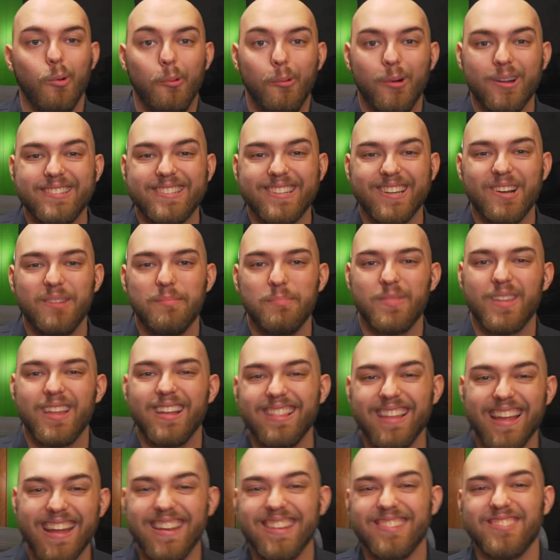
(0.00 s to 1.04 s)
What's up,
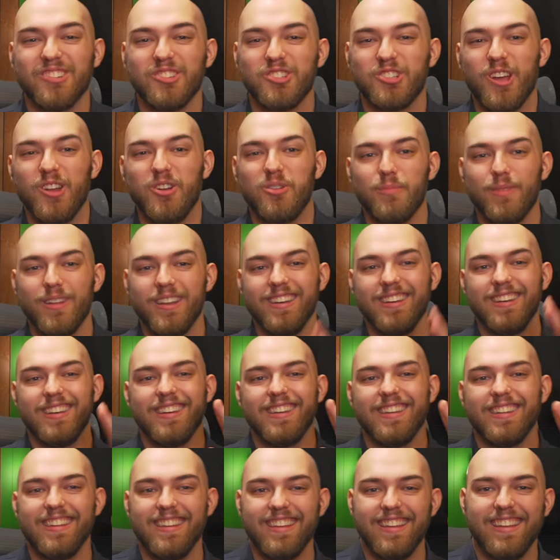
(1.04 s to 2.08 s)
ladies and gentlemen?
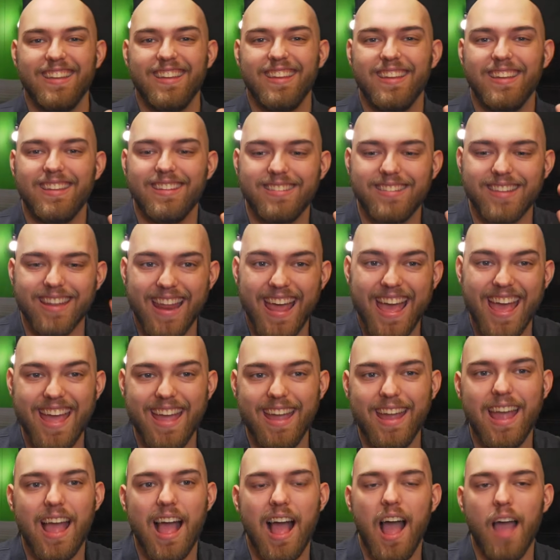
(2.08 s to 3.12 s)

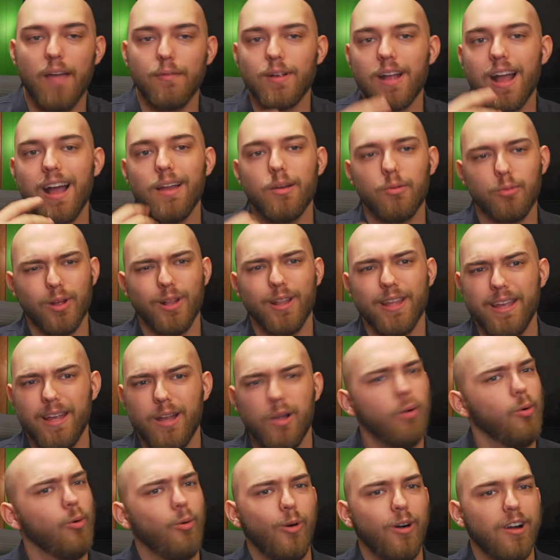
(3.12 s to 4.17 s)
Today I've got a really
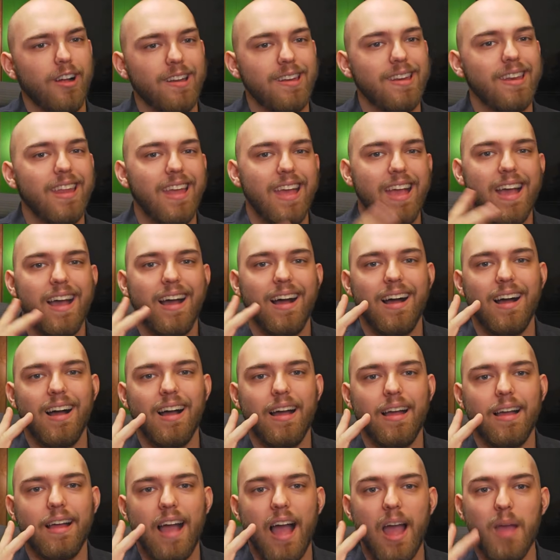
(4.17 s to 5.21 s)
cool one.
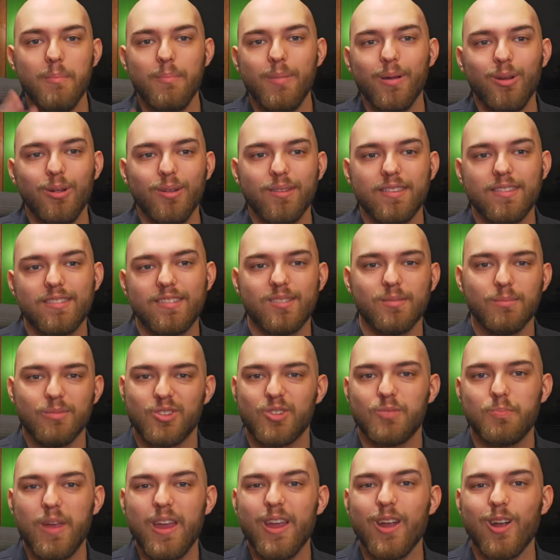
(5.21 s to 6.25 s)
I built some
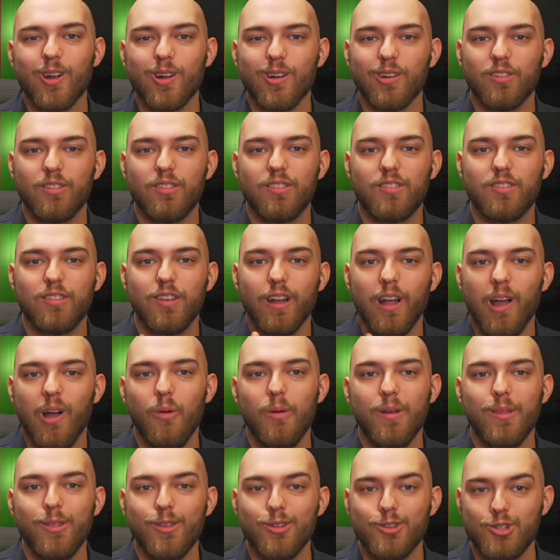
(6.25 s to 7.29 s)
speakers to
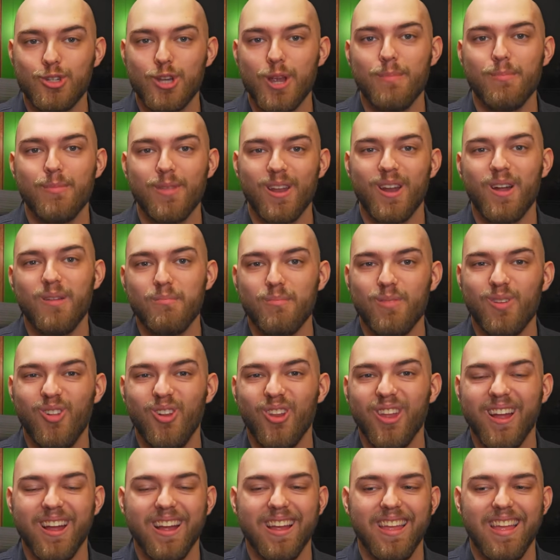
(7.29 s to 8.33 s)
go in the gym that I'm
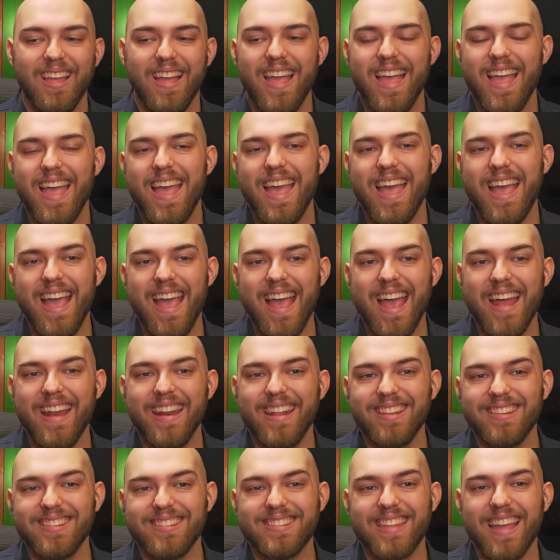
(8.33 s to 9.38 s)
building, and
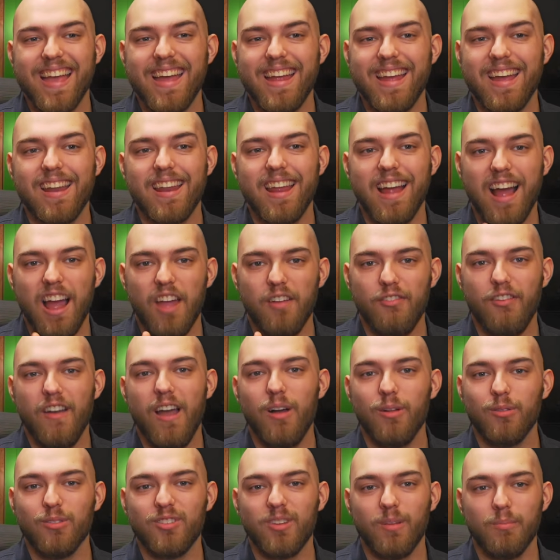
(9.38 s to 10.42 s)
instead I
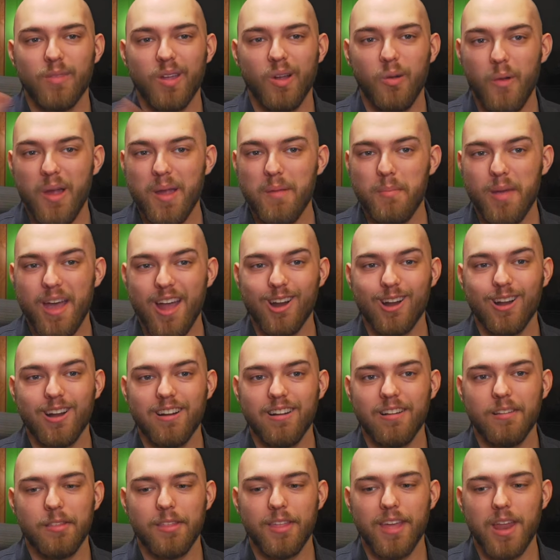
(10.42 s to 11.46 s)
found something way
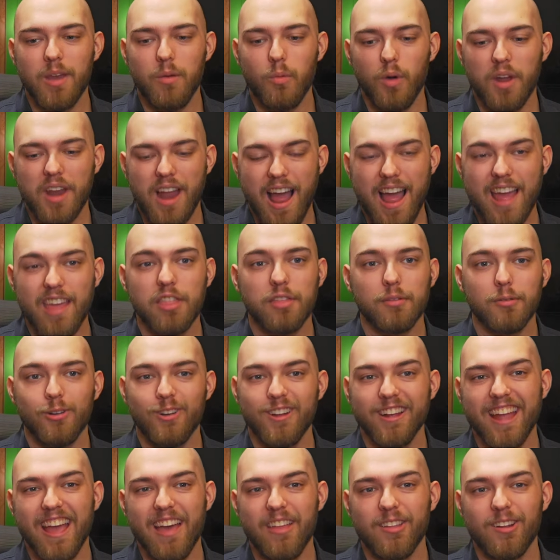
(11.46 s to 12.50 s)
better than what I threw
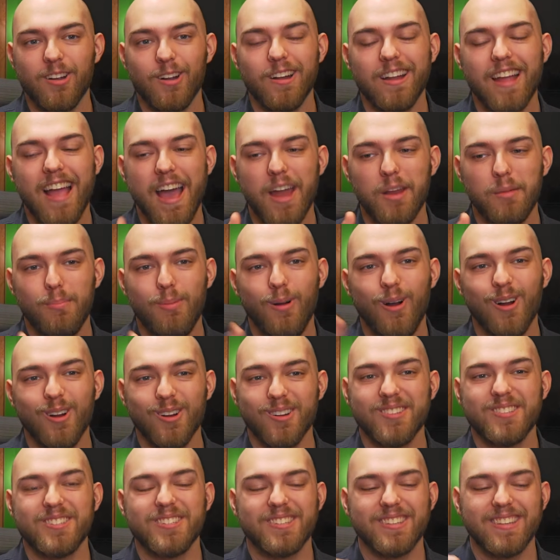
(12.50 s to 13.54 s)
together out of
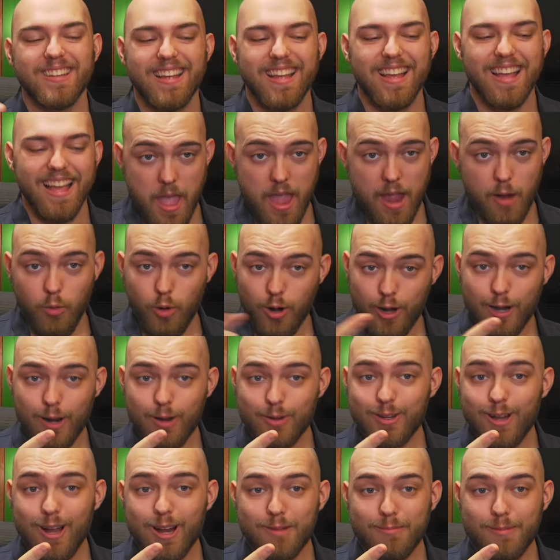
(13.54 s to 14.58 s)
parts, and we're going
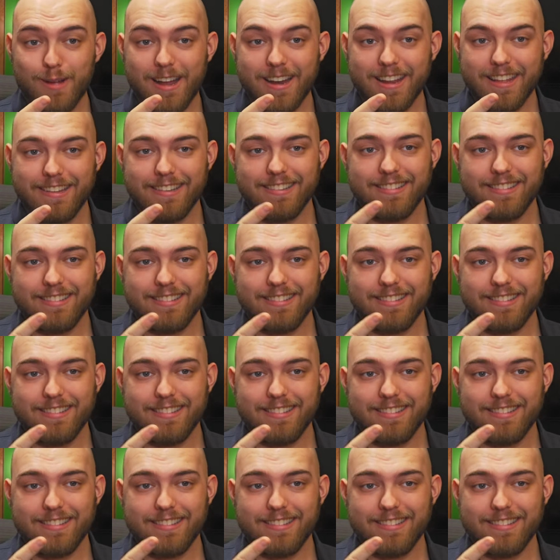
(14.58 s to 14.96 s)
to go talk about it.